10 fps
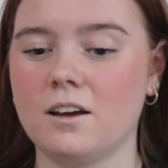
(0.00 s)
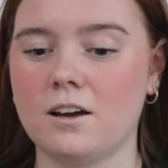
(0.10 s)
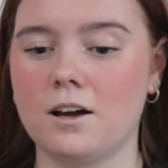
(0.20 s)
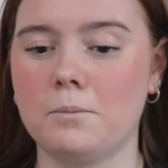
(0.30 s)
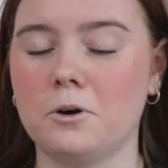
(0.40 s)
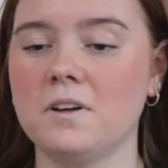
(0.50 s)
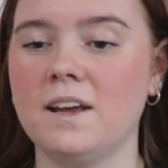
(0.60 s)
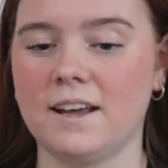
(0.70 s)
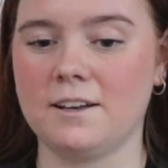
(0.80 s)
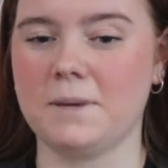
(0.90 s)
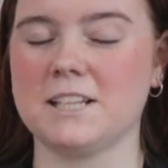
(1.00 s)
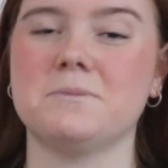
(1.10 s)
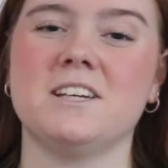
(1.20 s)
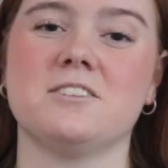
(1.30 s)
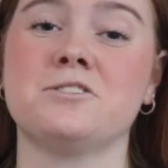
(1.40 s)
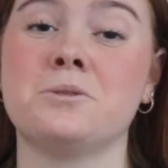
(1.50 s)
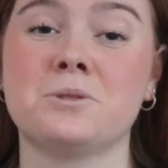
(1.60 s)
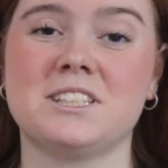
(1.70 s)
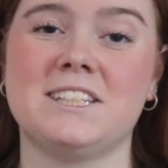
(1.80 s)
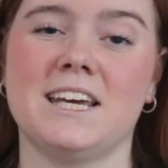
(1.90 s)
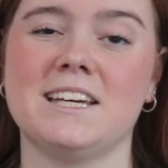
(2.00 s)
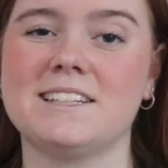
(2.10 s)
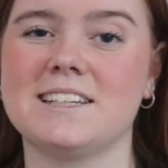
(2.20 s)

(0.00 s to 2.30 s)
I'm on it and it makes me exhausted.